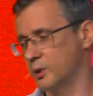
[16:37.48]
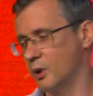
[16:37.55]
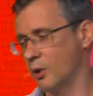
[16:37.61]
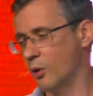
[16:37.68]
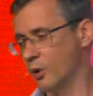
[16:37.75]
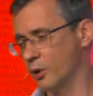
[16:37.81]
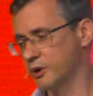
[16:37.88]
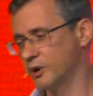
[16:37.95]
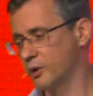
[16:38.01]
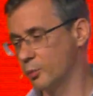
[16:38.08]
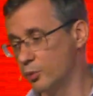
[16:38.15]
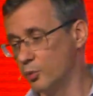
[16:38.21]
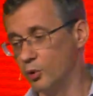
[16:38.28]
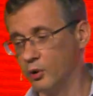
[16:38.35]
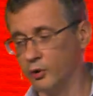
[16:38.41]
order
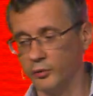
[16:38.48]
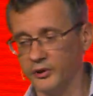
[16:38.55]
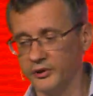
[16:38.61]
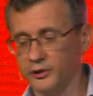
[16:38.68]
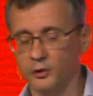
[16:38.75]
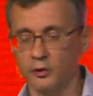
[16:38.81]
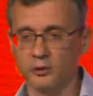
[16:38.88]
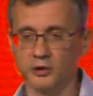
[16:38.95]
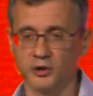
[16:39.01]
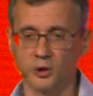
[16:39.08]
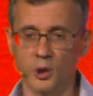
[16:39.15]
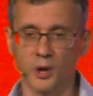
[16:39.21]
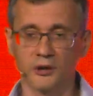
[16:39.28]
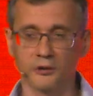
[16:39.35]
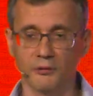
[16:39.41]
book with certain
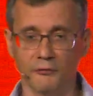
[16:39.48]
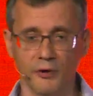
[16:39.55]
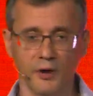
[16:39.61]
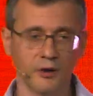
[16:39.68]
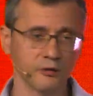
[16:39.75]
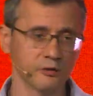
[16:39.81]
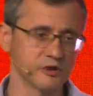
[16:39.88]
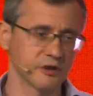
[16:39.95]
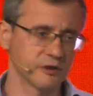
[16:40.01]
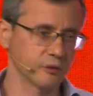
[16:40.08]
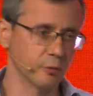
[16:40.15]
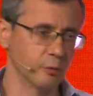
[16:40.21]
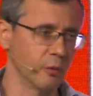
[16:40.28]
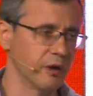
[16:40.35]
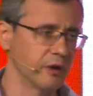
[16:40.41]
random value just
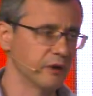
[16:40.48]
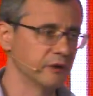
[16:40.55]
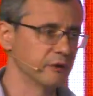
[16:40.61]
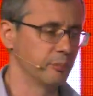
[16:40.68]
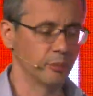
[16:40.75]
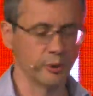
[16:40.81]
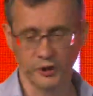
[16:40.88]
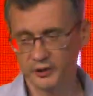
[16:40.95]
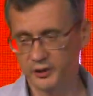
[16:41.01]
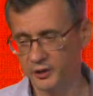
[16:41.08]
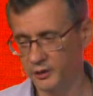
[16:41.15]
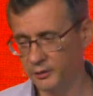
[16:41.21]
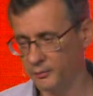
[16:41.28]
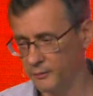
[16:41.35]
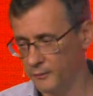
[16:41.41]
to make it pretty.